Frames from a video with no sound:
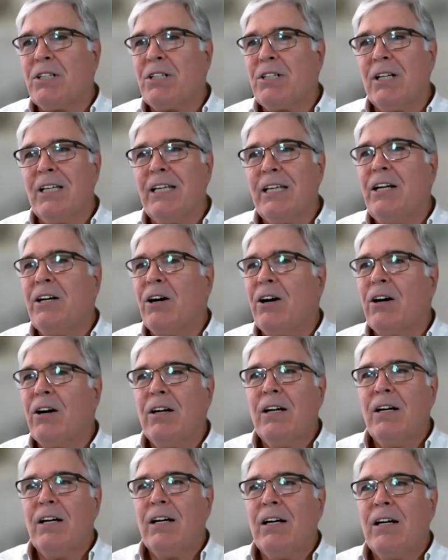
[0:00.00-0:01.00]

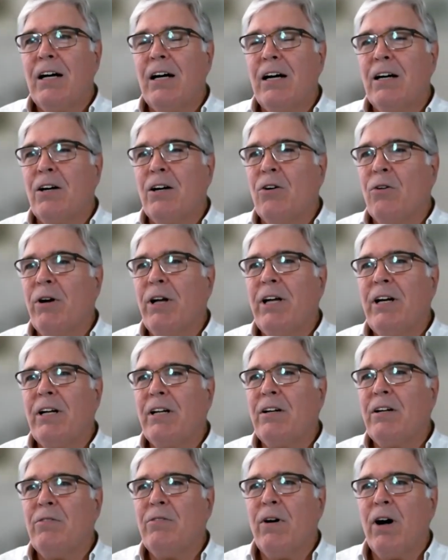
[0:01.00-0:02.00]
cleaner grid
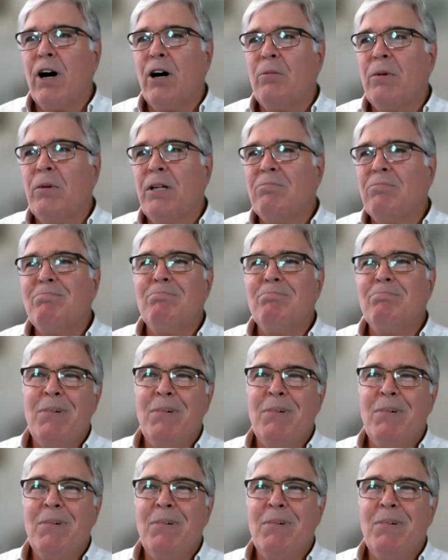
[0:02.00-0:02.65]
and environment,